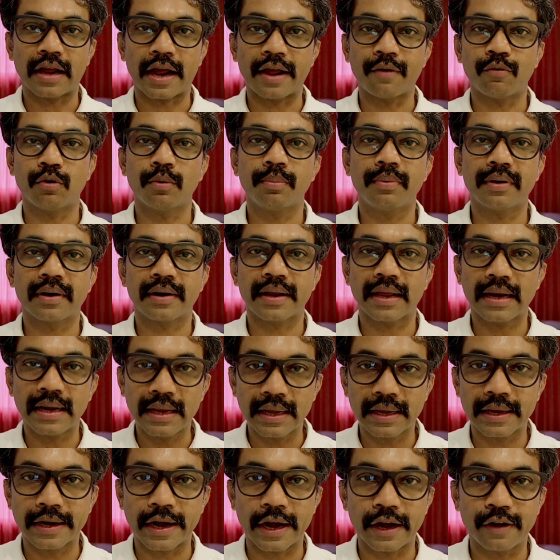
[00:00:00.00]
I would be
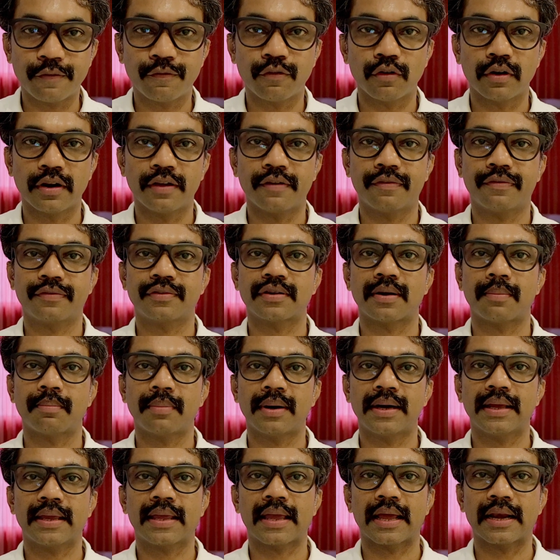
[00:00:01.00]
really grateful if
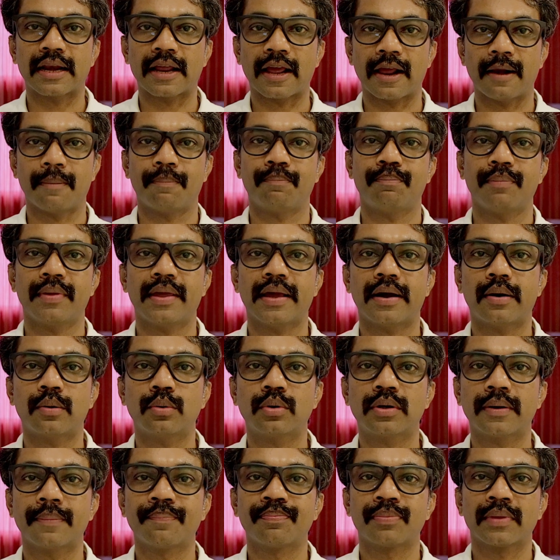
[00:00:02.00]
somebody can help me
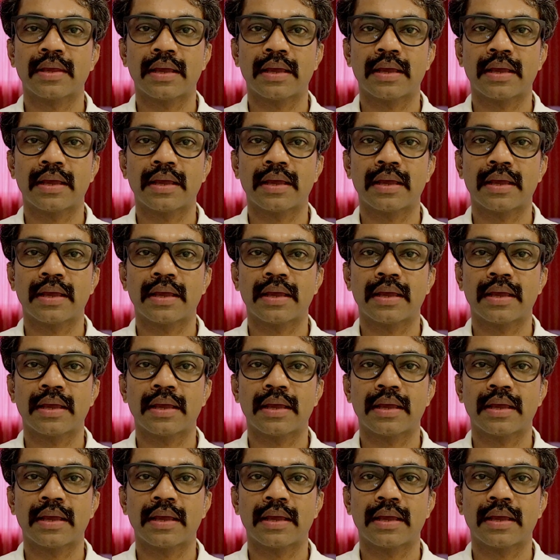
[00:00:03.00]
out.